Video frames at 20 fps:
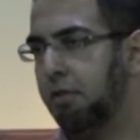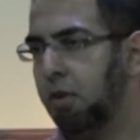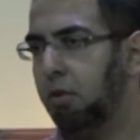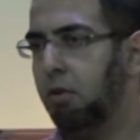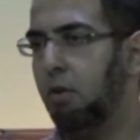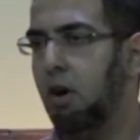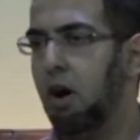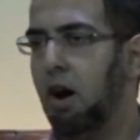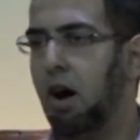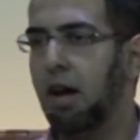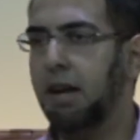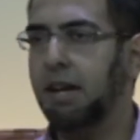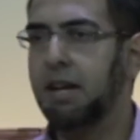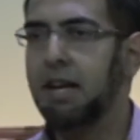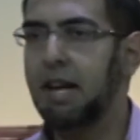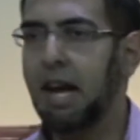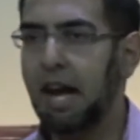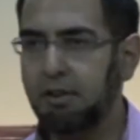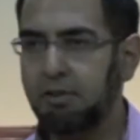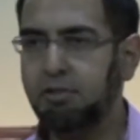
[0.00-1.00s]
the Quran,
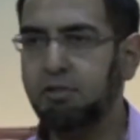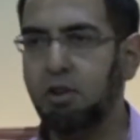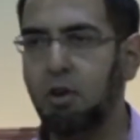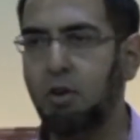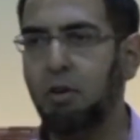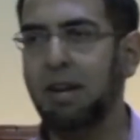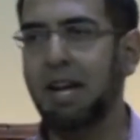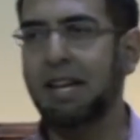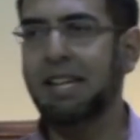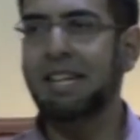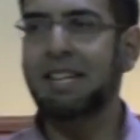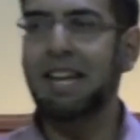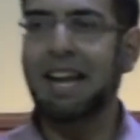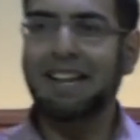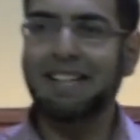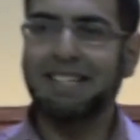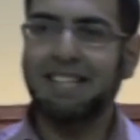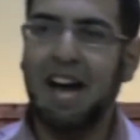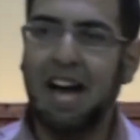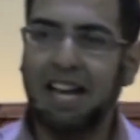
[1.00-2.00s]
and so on, and he
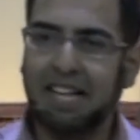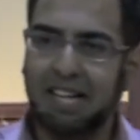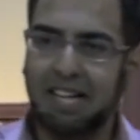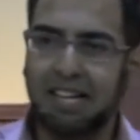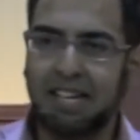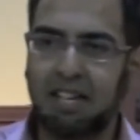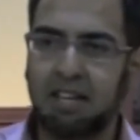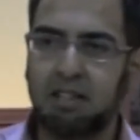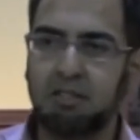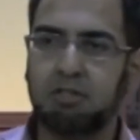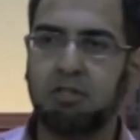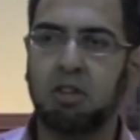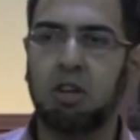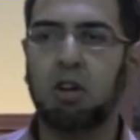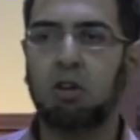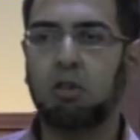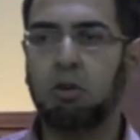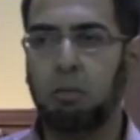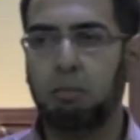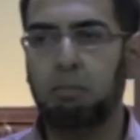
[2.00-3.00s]
entitled his
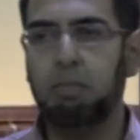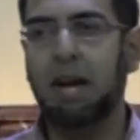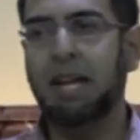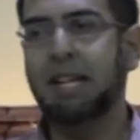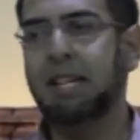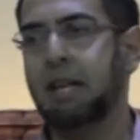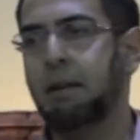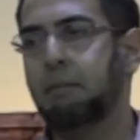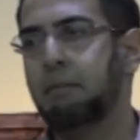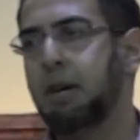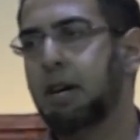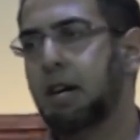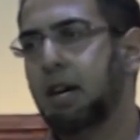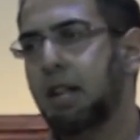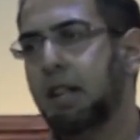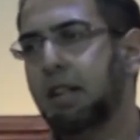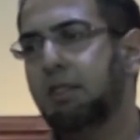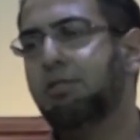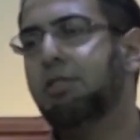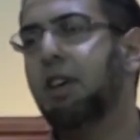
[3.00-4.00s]
compendium
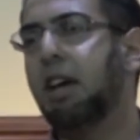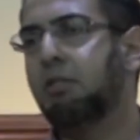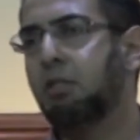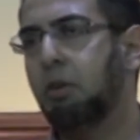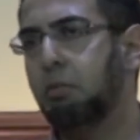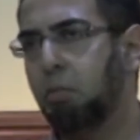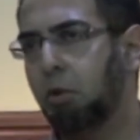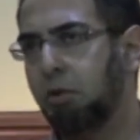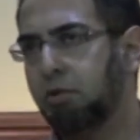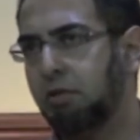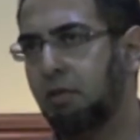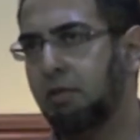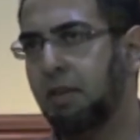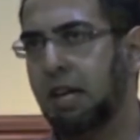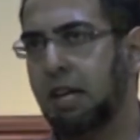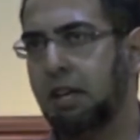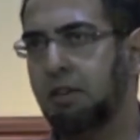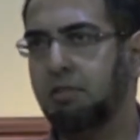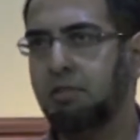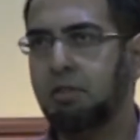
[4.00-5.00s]
The Sacred Books of the
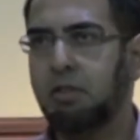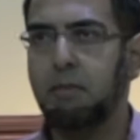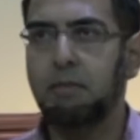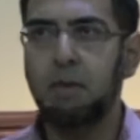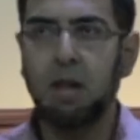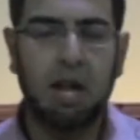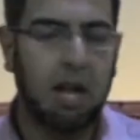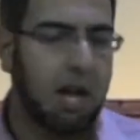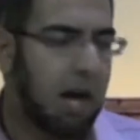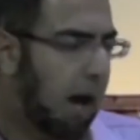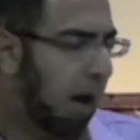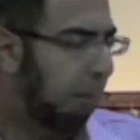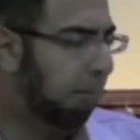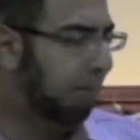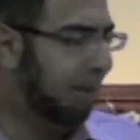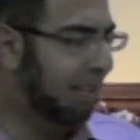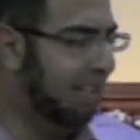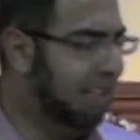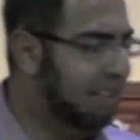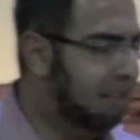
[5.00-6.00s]
East. But in